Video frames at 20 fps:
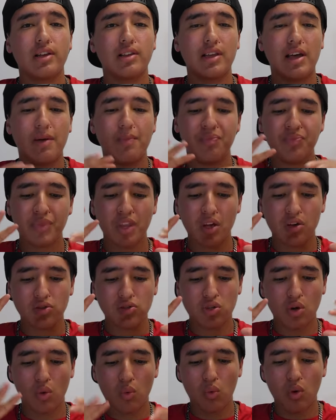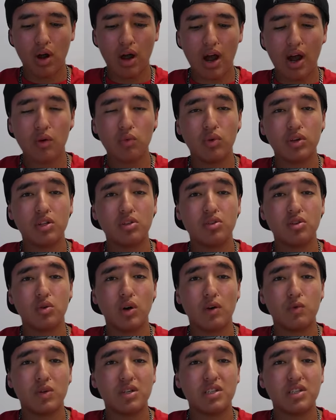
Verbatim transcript: that. So what I want to do, I want to